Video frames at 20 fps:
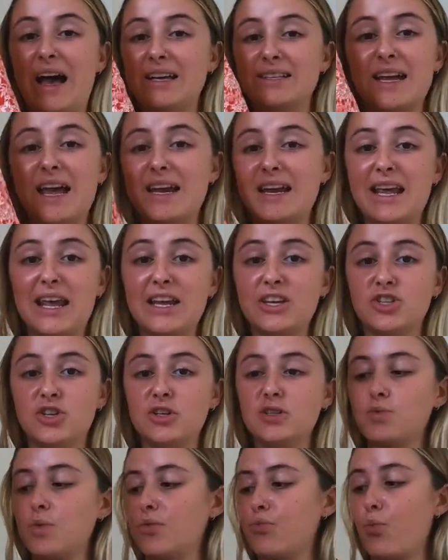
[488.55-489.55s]
had any
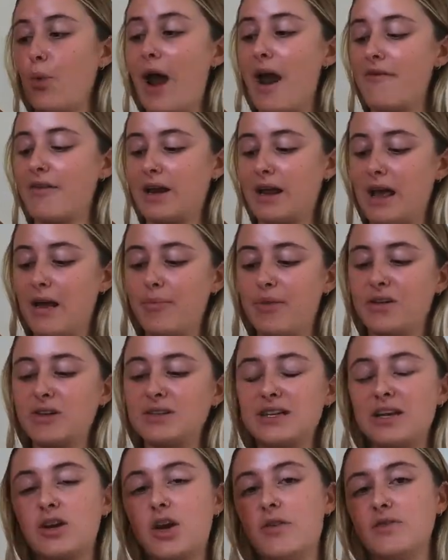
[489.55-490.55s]
issues with wearing it
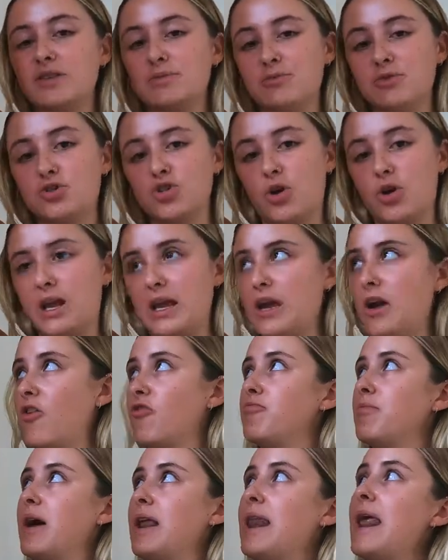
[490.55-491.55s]
because it covers majority
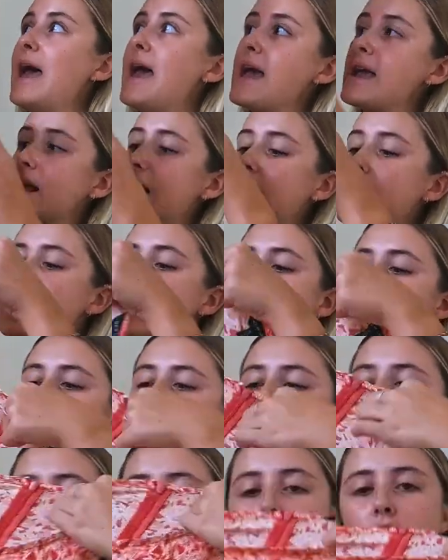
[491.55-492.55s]
of my leg.
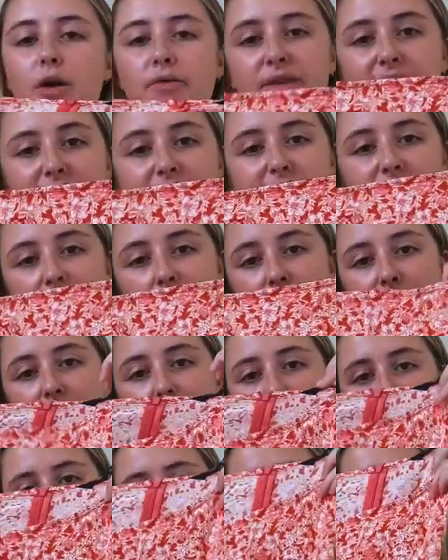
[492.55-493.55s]
So this is the only
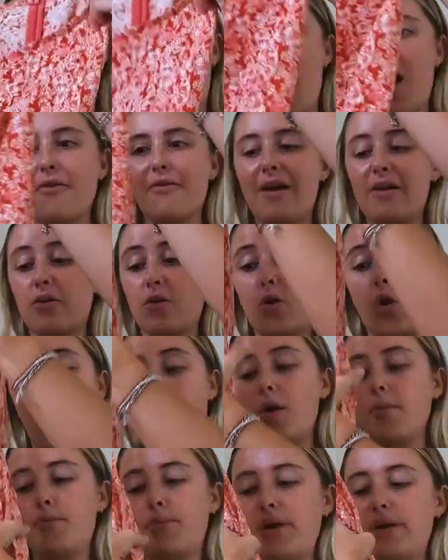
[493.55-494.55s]
long skirt I've
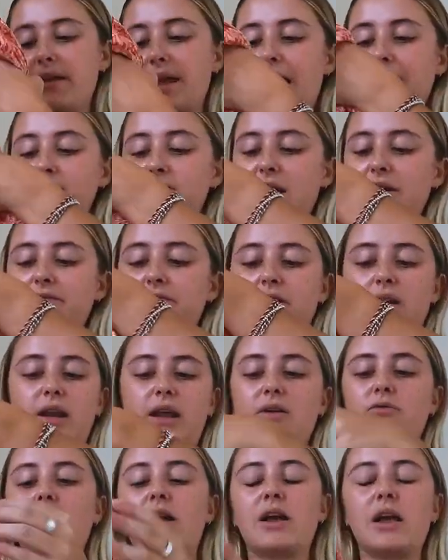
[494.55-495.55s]
got, but yeah,
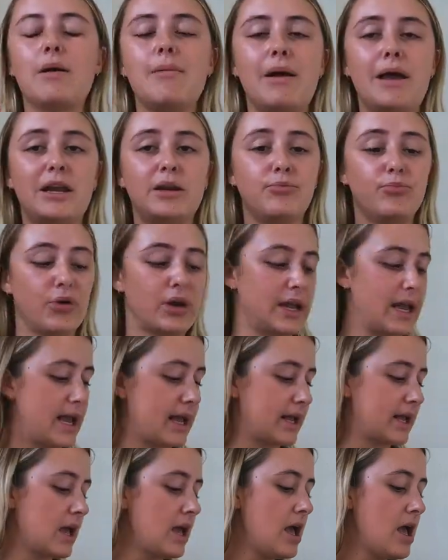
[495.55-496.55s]
definitely recommend
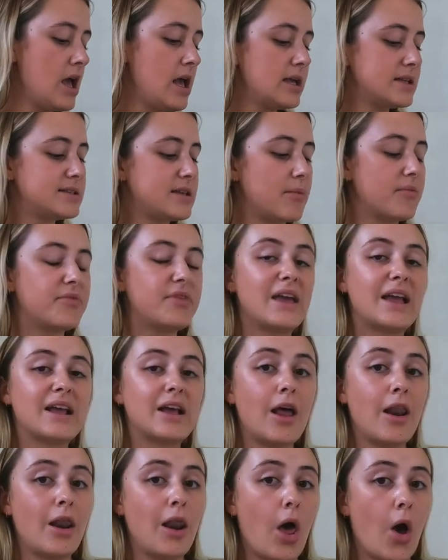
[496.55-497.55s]
bringing something
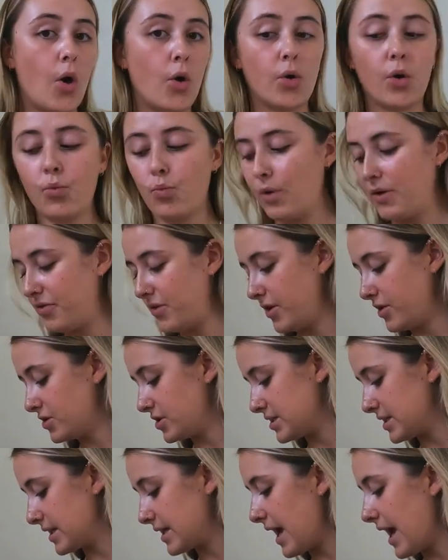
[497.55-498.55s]
long with you
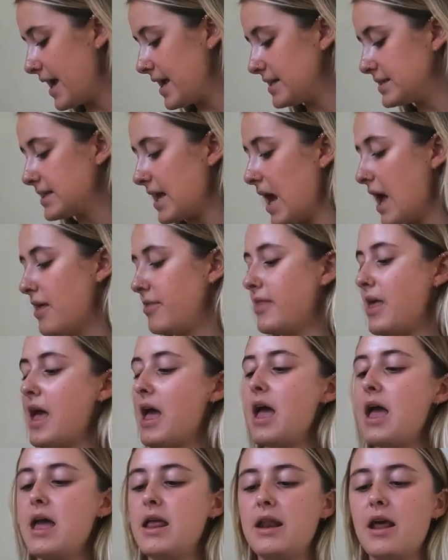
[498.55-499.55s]
just in case. And
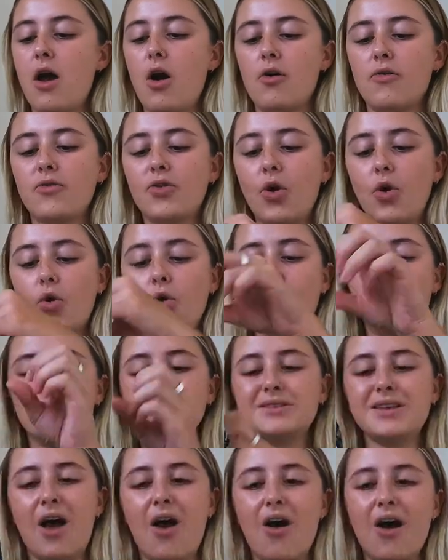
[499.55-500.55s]
then of
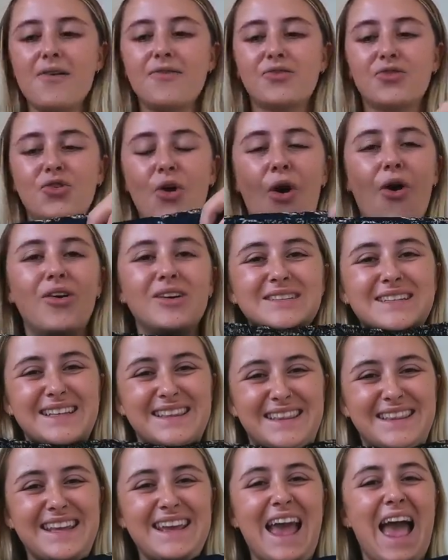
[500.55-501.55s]
course I've got
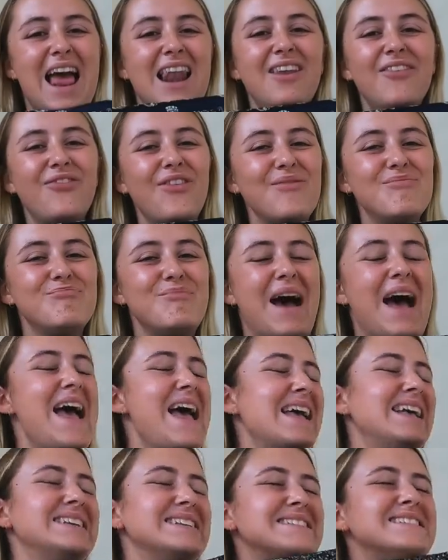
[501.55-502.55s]
the elephant
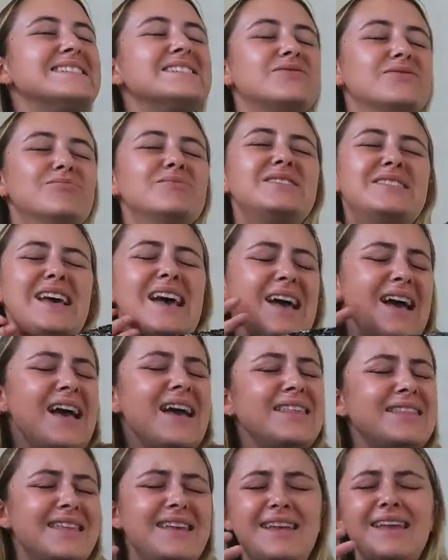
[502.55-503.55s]
pants from
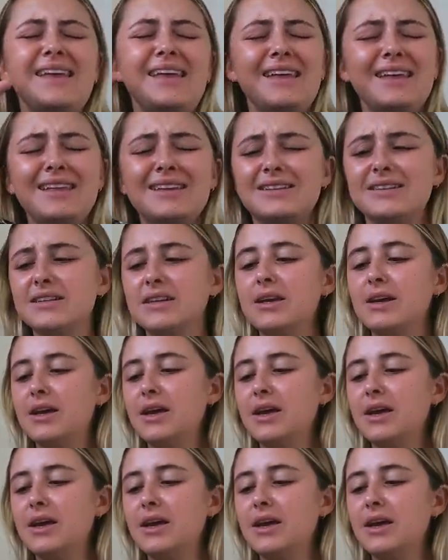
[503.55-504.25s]
Thailand.